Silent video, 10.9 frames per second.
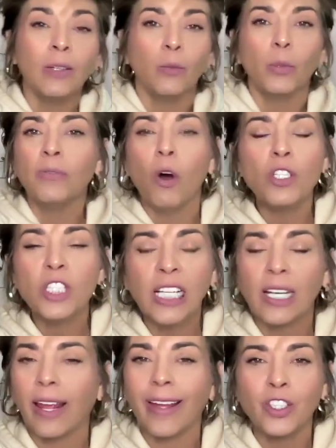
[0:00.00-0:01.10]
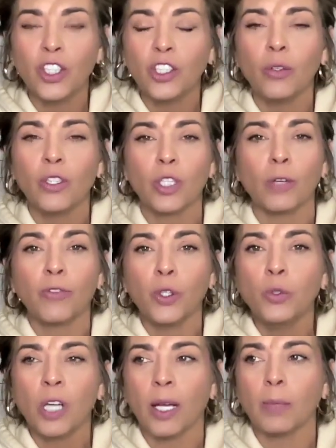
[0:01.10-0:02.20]
we've all seen Angie do this a few
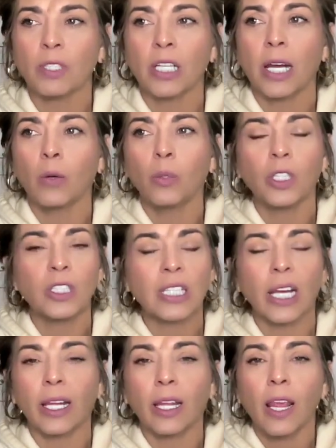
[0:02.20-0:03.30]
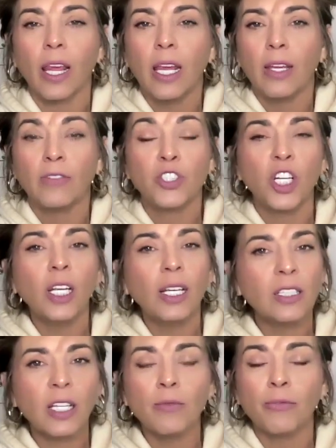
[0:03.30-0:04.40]
times now, where it's like, if she
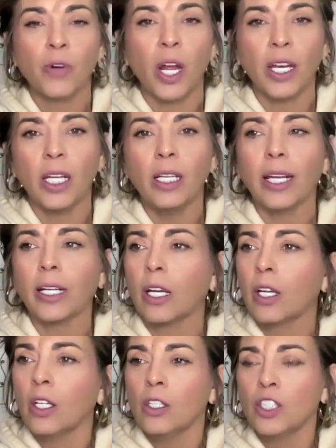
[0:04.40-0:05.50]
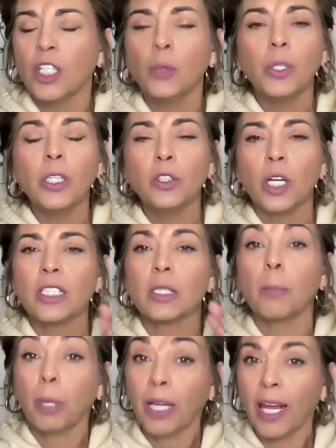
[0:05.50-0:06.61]
gets confronted, like she really tries to
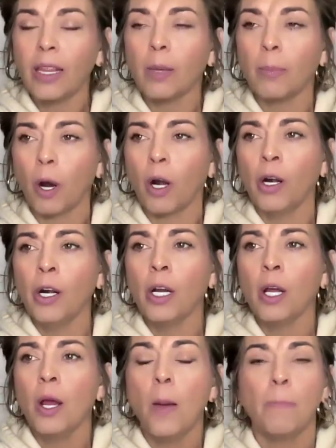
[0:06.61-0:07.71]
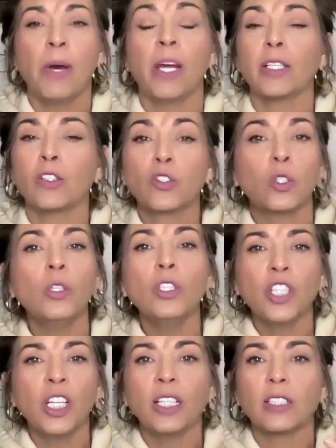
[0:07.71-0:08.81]
play the part, but as soon as
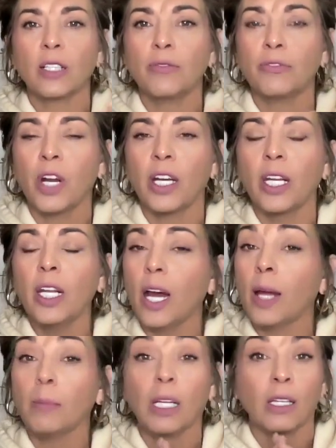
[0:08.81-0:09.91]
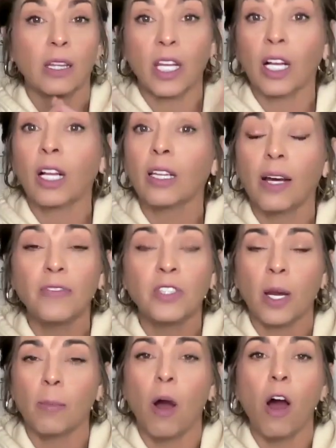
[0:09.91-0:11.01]
she gets confronted, I mean, the gloves
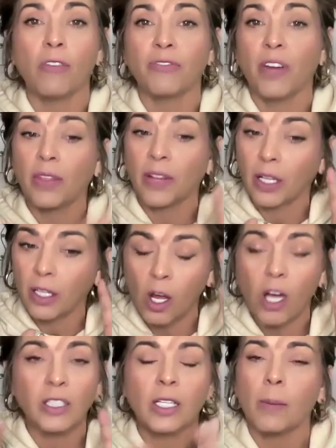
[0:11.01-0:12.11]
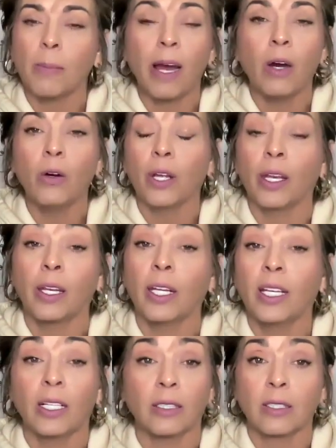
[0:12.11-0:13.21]
come off and the claws come out and it
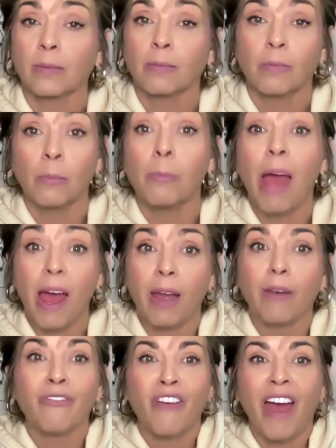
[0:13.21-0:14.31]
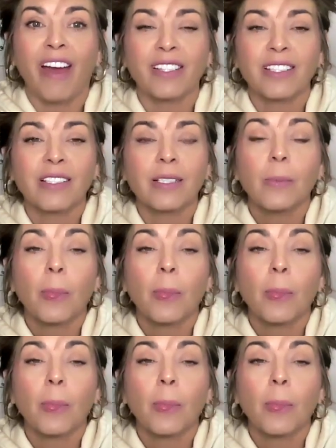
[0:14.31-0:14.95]
gets bad fast.